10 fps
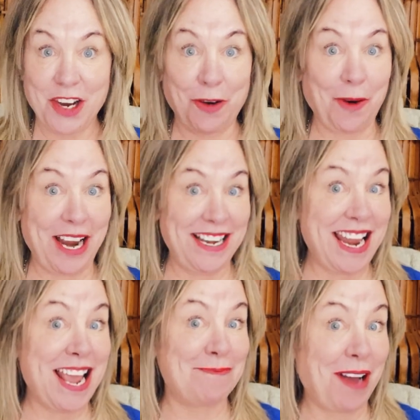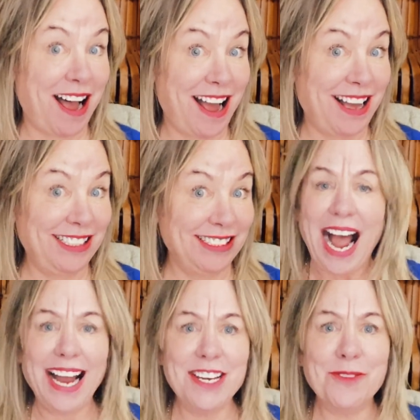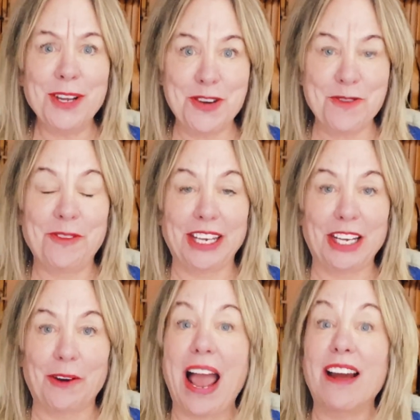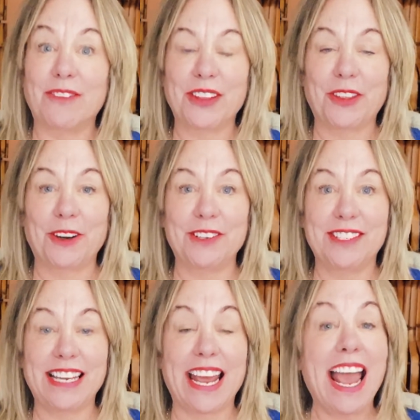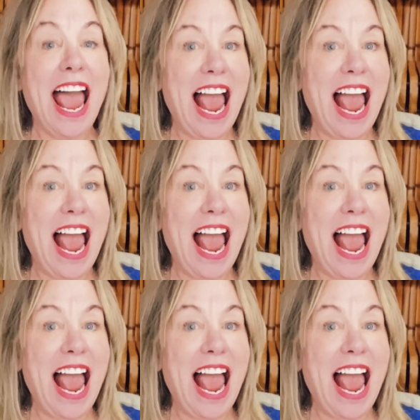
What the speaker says: Great name, huh? I do a new video every Thursday,